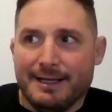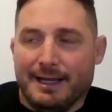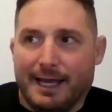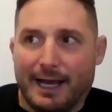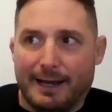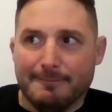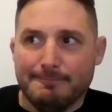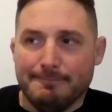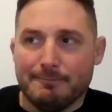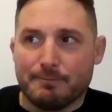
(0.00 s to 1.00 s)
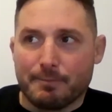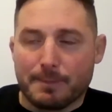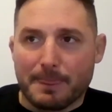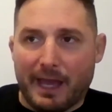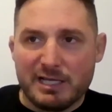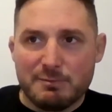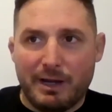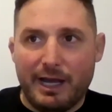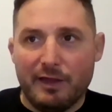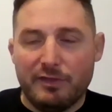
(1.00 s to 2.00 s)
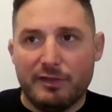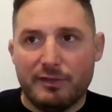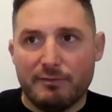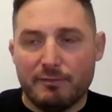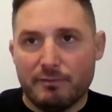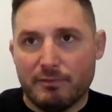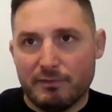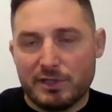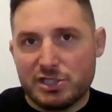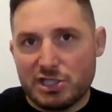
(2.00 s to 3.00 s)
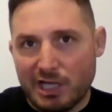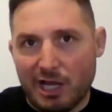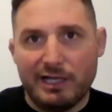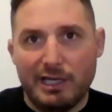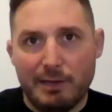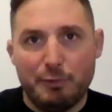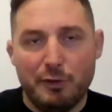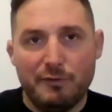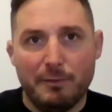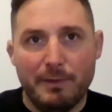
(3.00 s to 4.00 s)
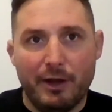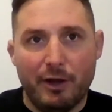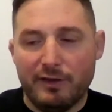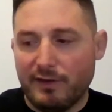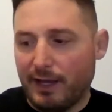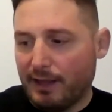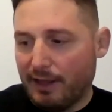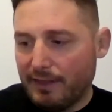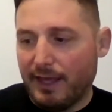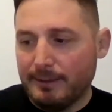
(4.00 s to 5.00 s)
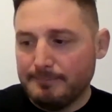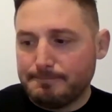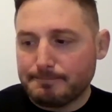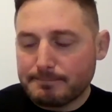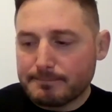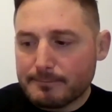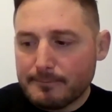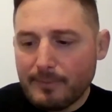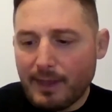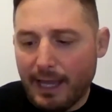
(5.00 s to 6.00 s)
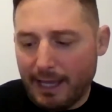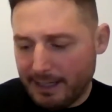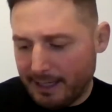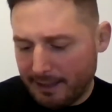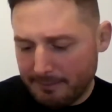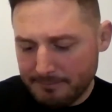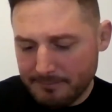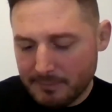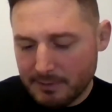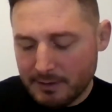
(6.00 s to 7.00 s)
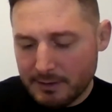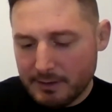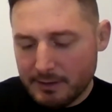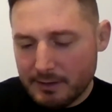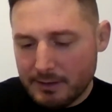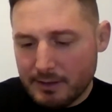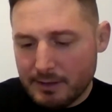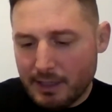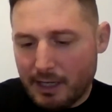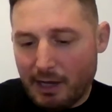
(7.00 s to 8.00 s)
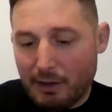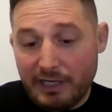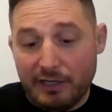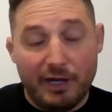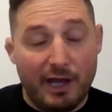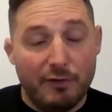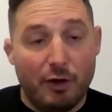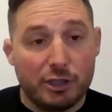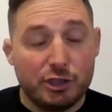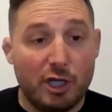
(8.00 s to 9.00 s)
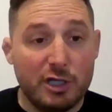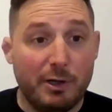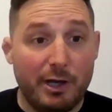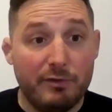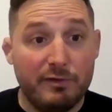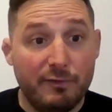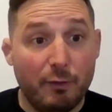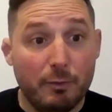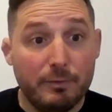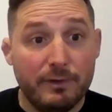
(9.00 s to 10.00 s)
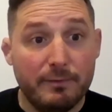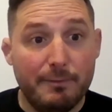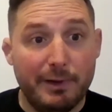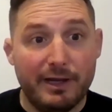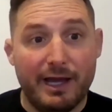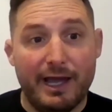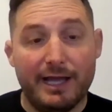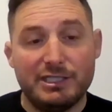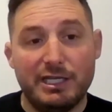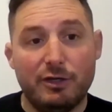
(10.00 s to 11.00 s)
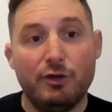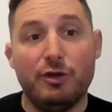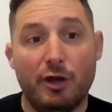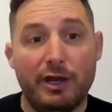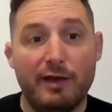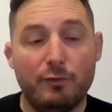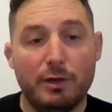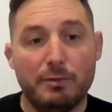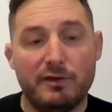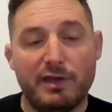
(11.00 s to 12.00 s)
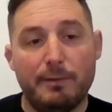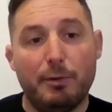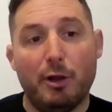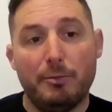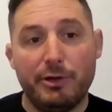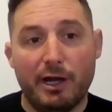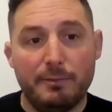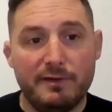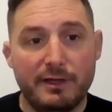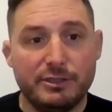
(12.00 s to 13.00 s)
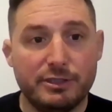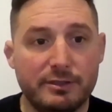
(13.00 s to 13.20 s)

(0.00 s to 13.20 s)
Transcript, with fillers: um, as my health slightly improved from that heart attack, I then had um, I needed to have a heart transplant, I was informed. But I actually could not have one because I had pulmonary hypertension.